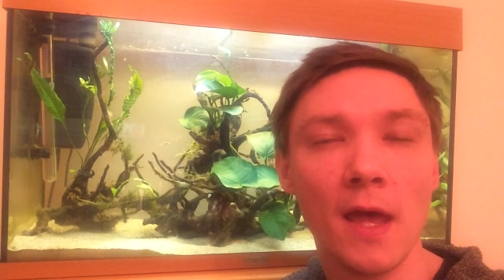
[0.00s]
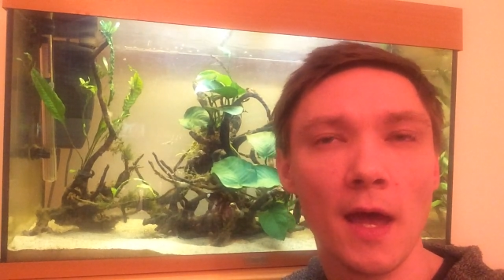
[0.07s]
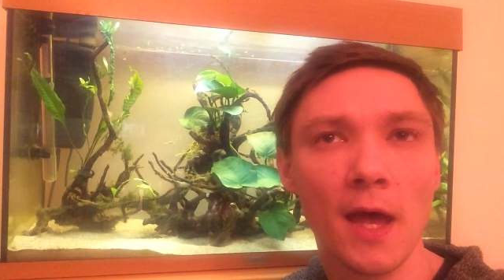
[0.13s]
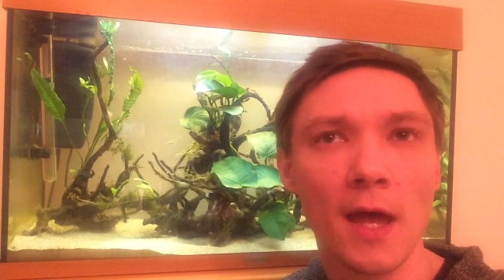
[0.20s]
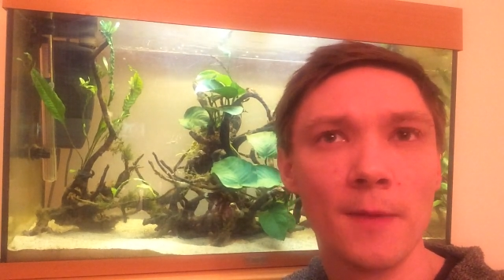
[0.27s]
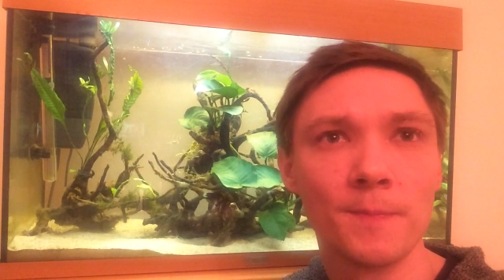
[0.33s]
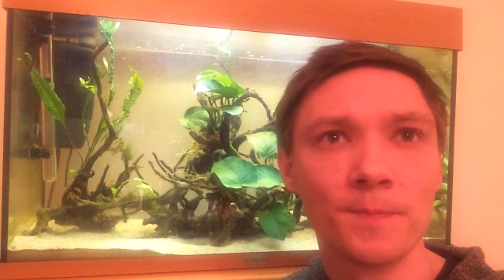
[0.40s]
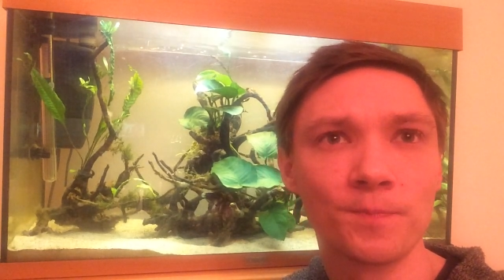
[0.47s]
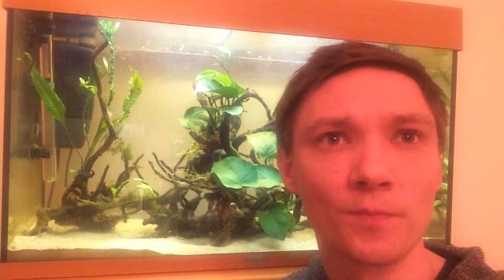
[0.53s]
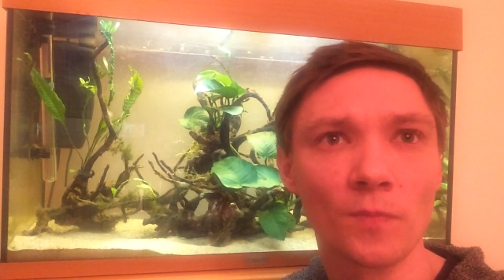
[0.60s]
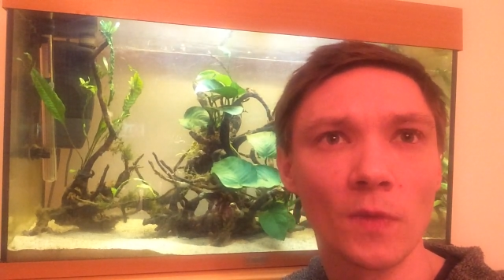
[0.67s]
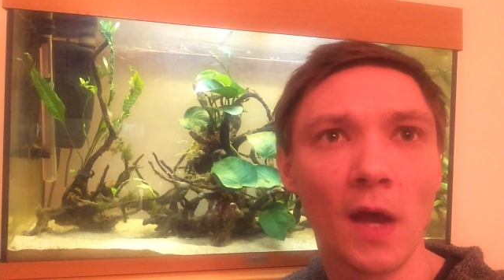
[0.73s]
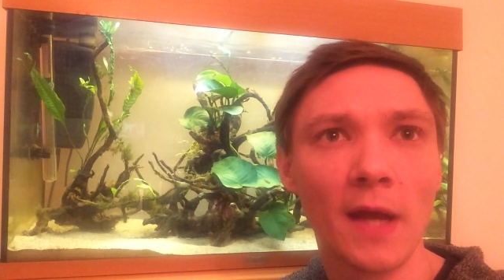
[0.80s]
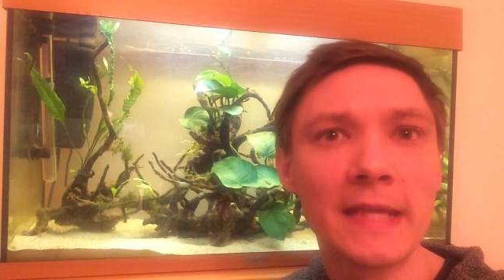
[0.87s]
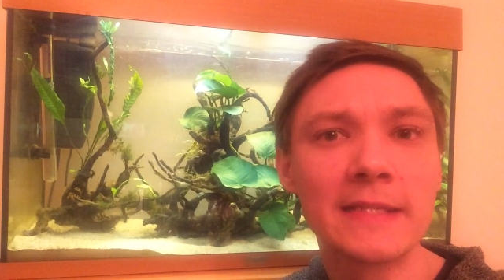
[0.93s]
I
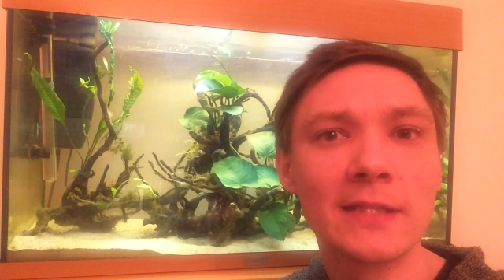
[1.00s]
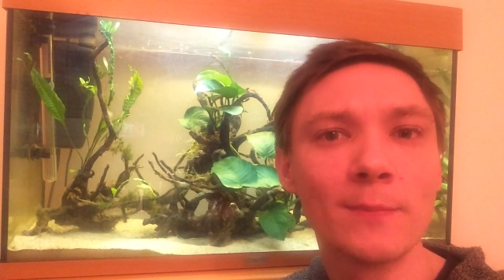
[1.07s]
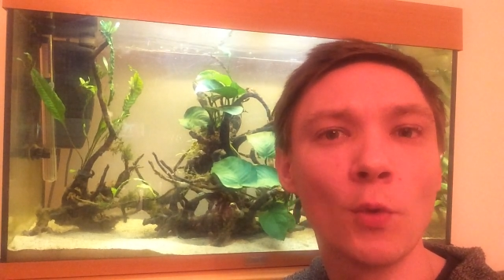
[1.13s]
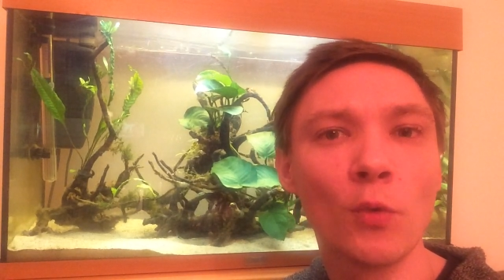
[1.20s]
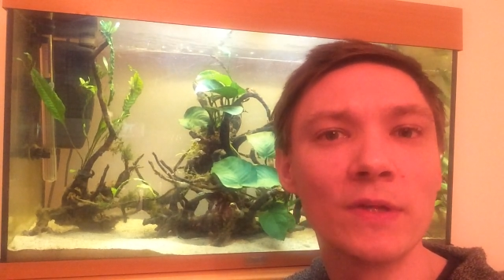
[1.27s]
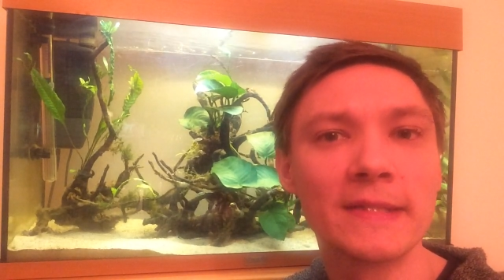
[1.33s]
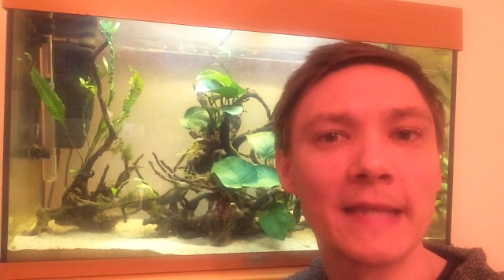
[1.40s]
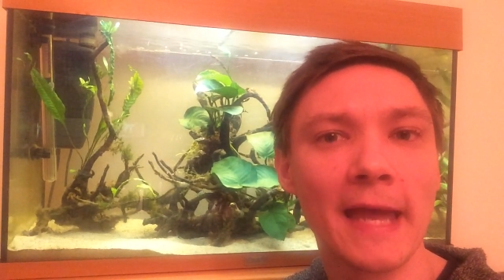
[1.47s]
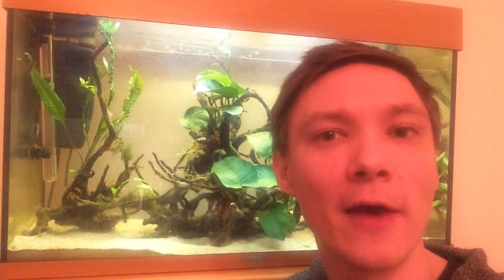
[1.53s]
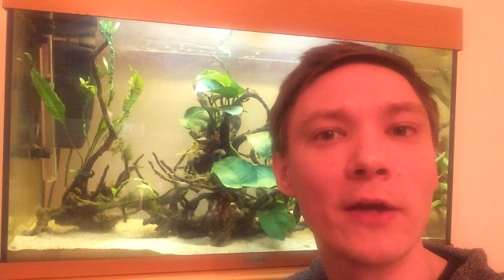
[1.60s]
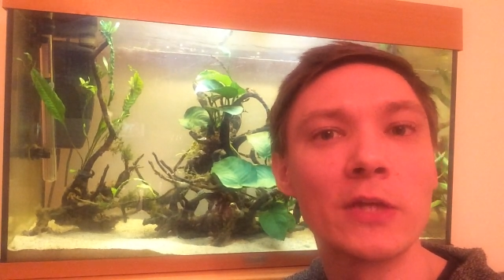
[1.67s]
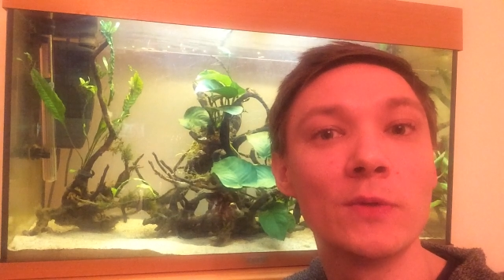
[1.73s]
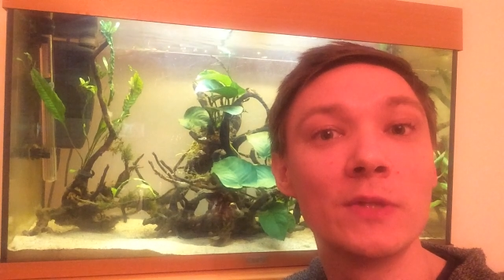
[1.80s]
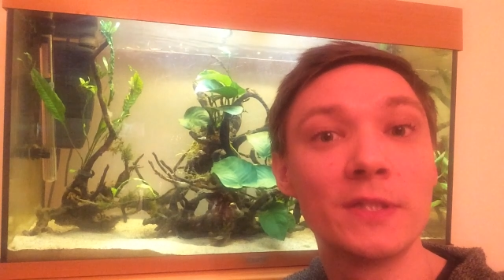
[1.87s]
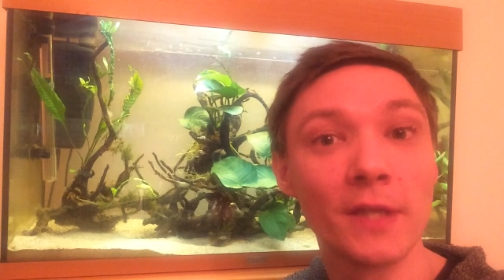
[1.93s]
need to get more into how
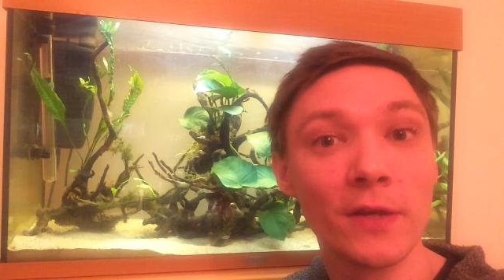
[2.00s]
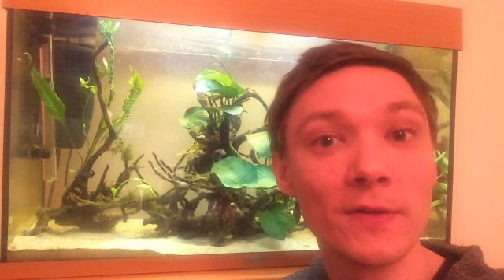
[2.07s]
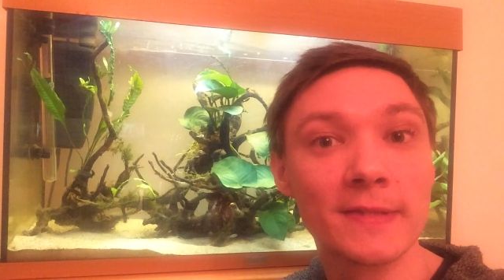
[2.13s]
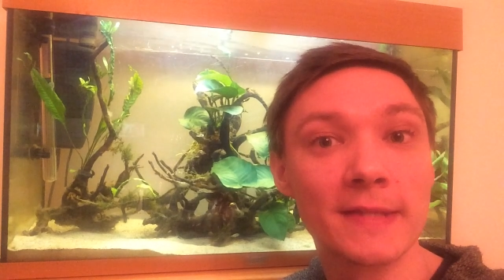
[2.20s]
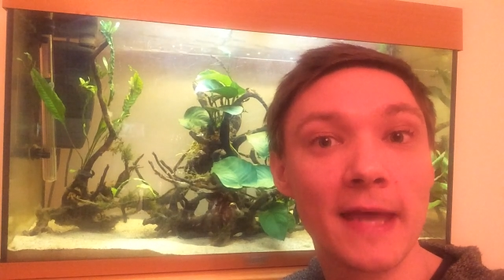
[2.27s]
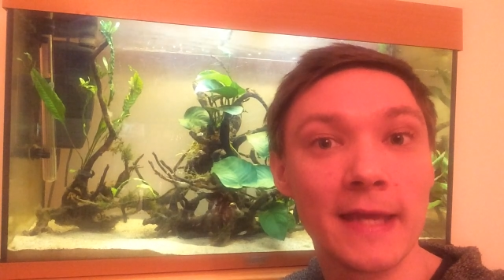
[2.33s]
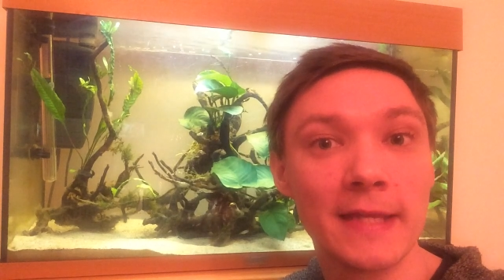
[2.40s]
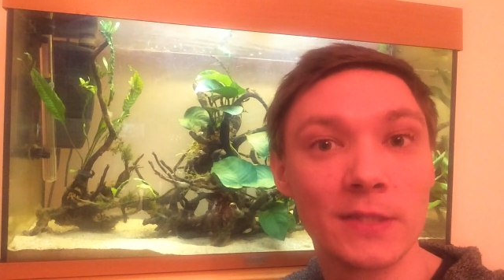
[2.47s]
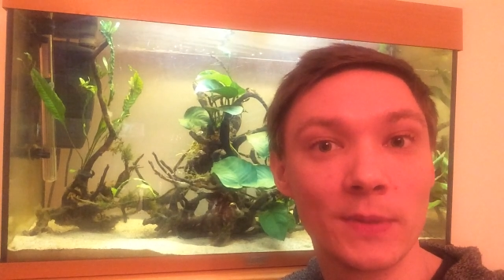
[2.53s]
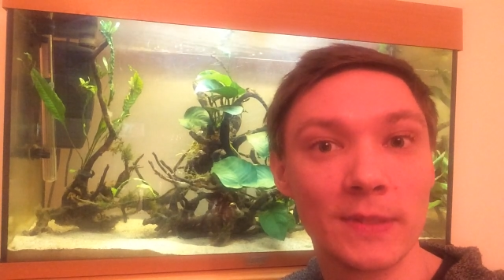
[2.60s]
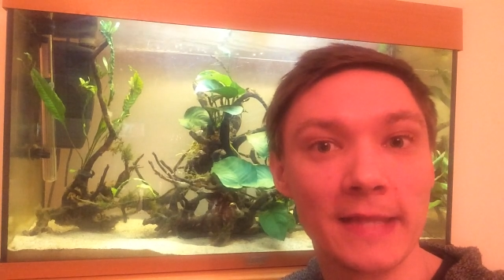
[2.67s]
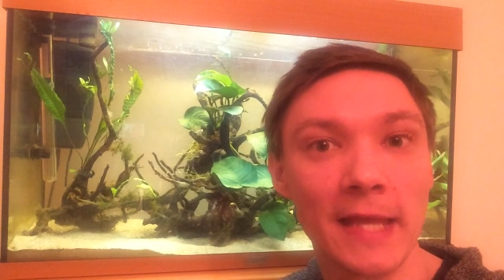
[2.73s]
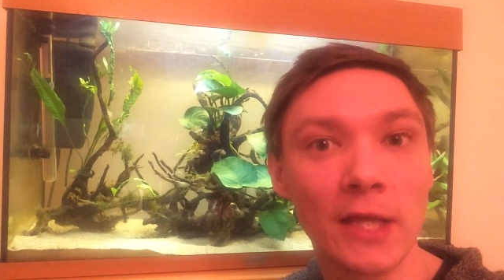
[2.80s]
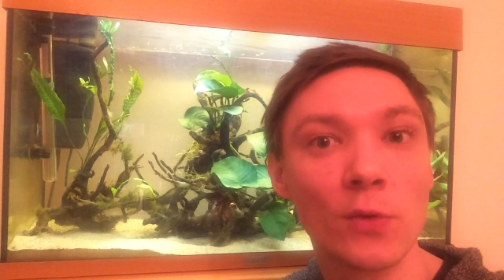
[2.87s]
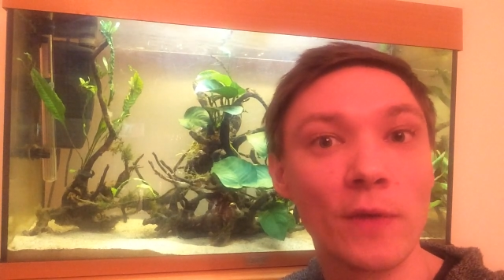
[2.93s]
you would dose that into a tank,